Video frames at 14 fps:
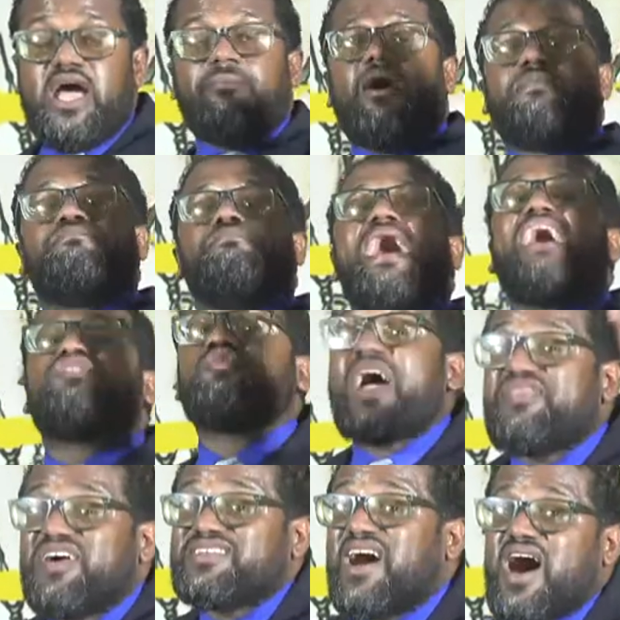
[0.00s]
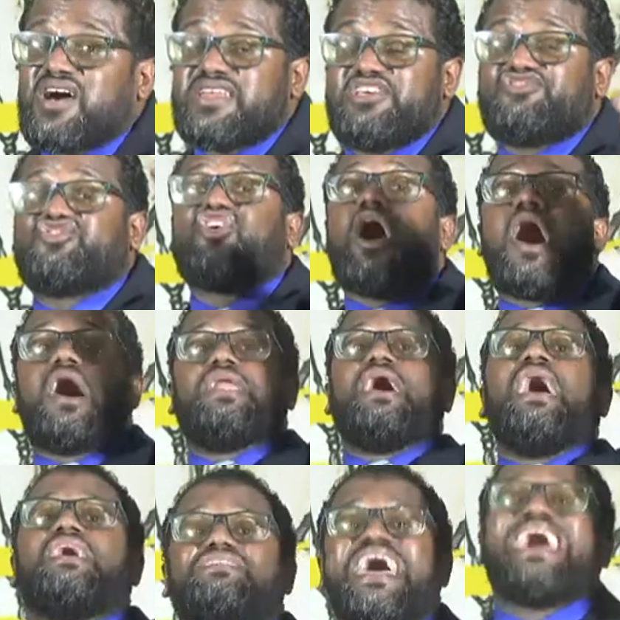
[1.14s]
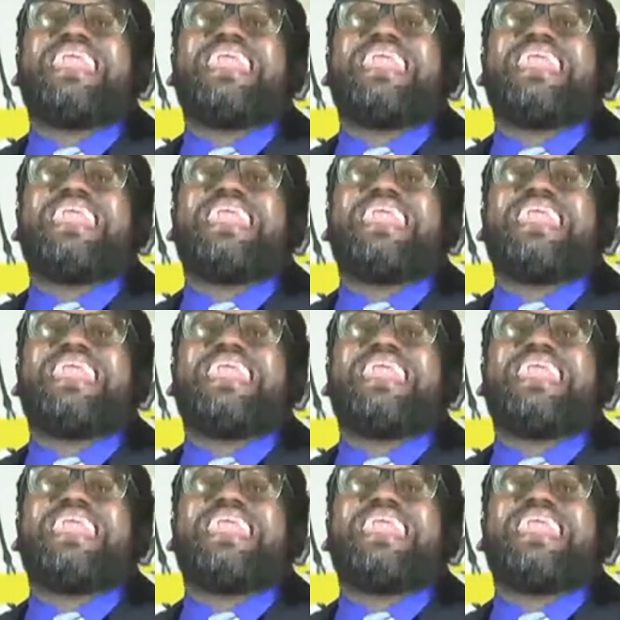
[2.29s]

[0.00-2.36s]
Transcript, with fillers: But man rather darkness, John, than